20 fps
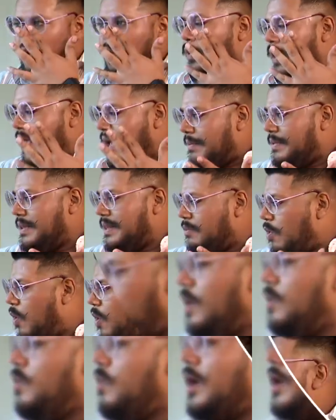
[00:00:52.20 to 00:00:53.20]
you wake up in the
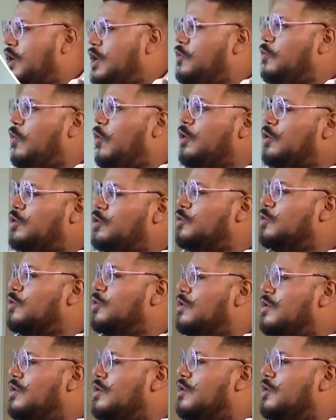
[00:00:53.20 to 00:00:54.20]
morning, what do you want to
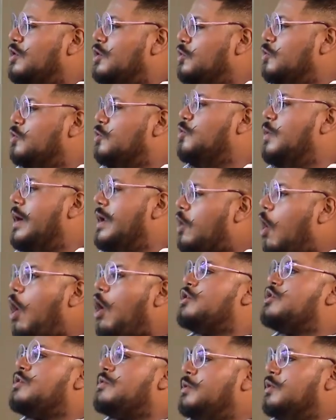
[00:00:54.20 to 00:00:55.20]
do and
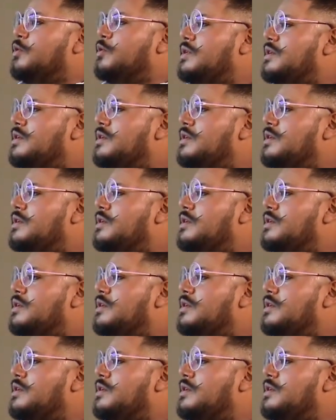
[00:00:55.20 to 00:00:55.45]
contribute?